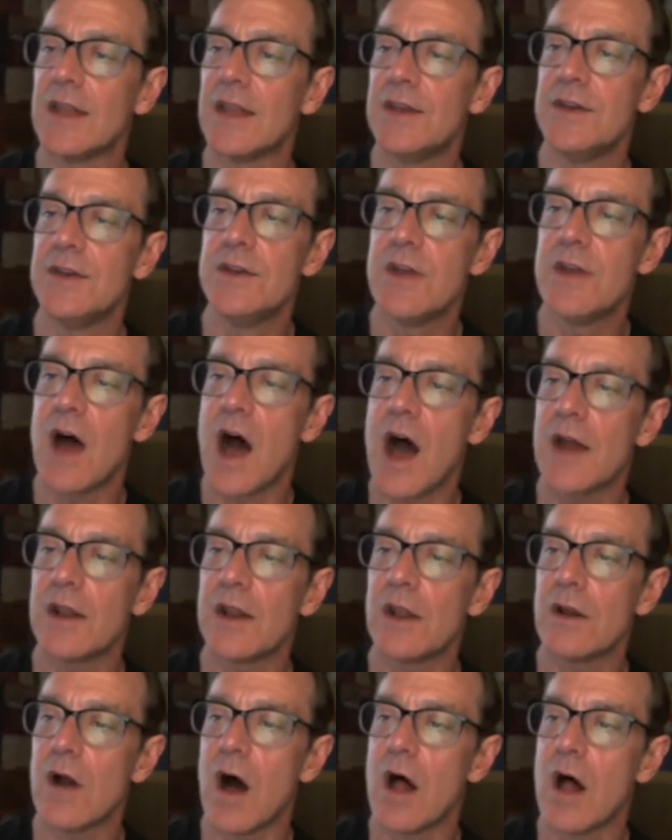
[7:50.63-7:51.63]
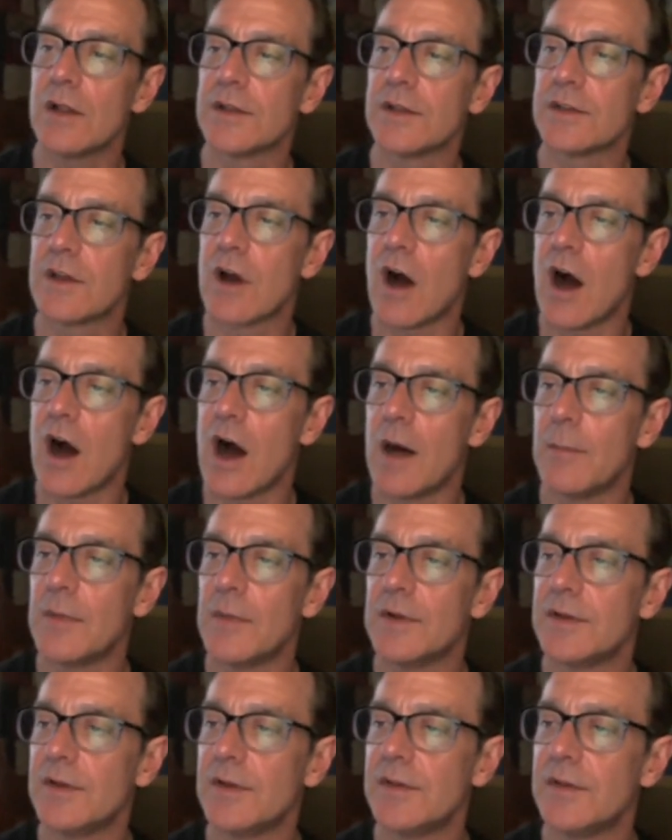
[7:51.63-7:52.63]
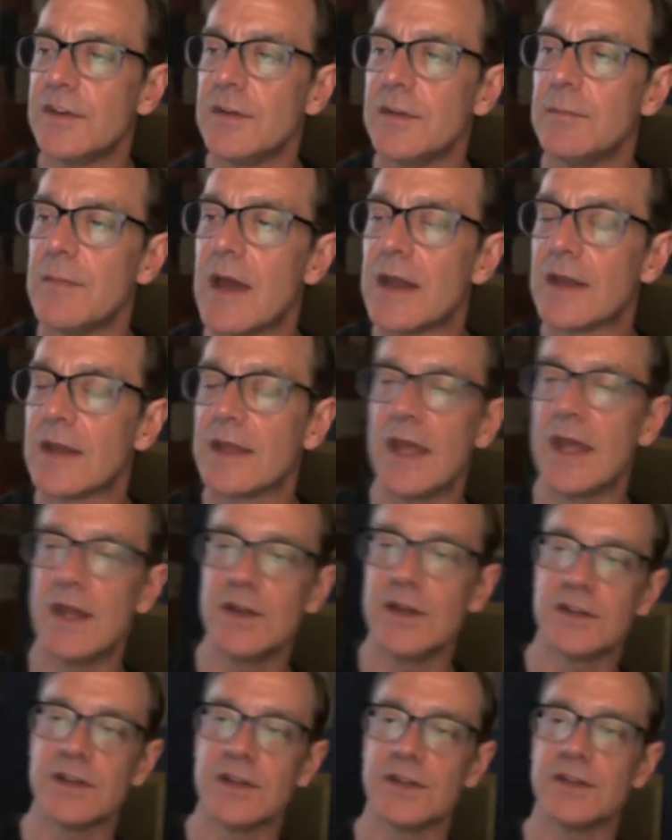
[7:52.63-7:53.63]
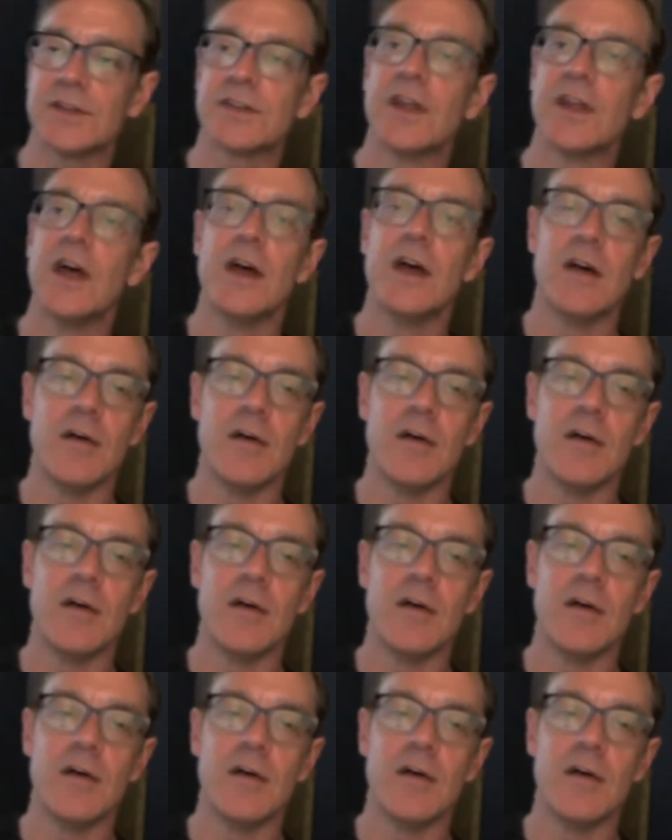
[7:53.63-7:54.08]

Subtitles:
not at all uncommon to see medications